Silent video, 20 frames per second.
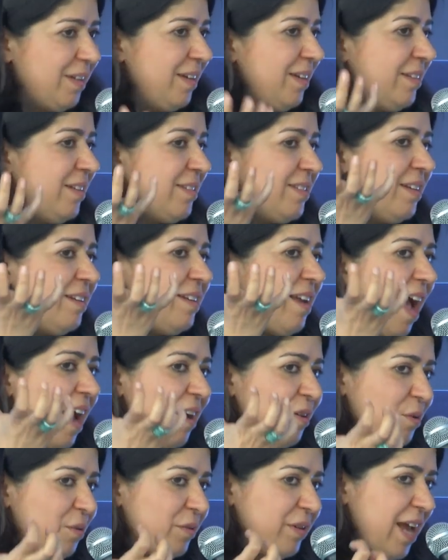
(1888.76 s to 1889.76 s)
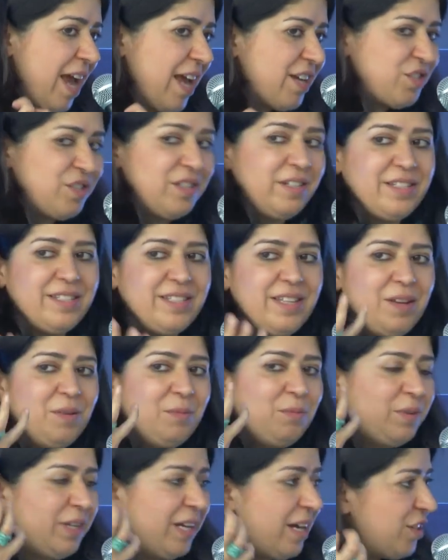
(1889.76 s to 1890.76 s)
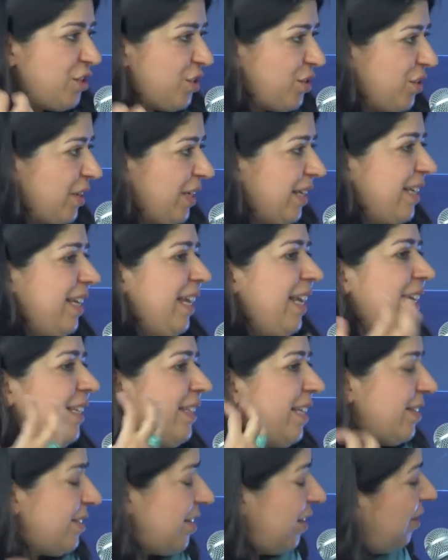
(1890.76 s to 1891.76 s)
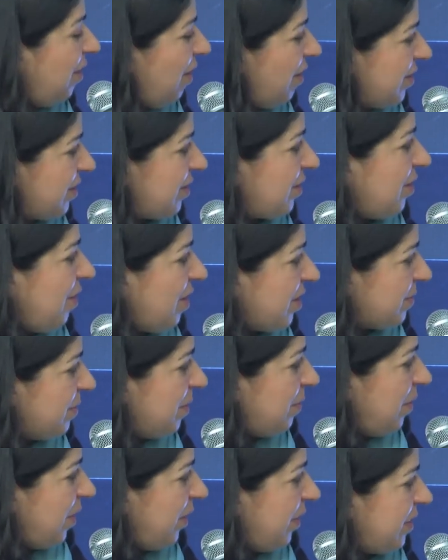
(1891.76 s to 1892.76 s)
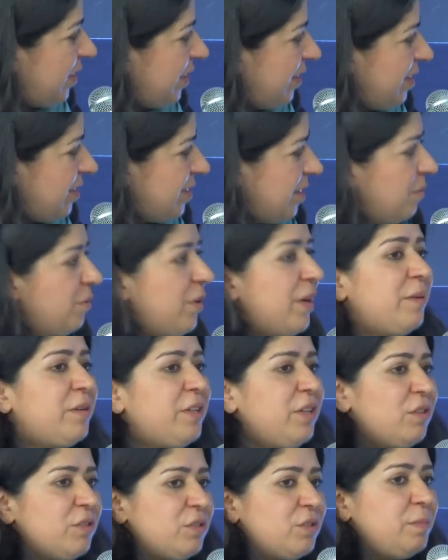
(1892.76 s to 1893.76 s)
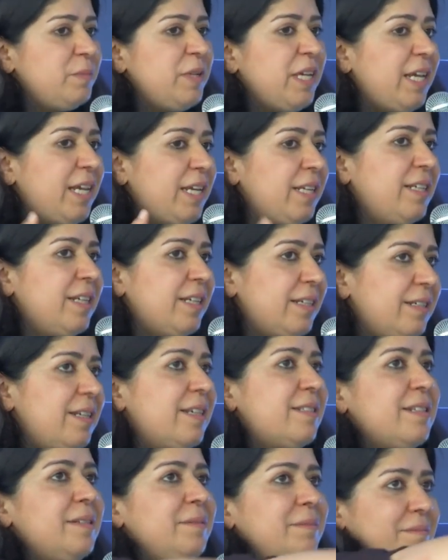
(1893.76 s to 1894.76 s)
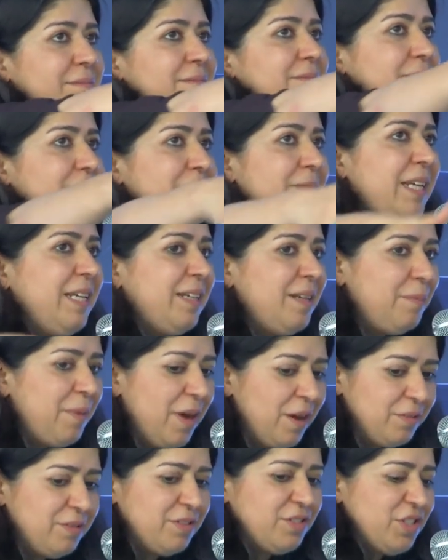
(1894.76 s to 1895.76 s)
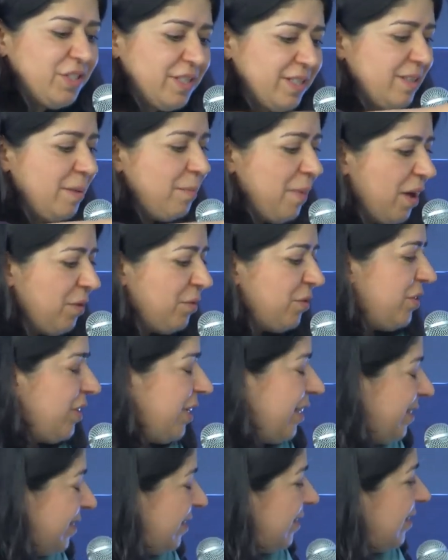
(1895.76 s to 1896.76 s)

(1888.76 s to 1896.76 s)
there's a narrow nationalism we are shrinking there's a lost cosmopolitanism where you know to be Indian doesn't mean about just the boundaries.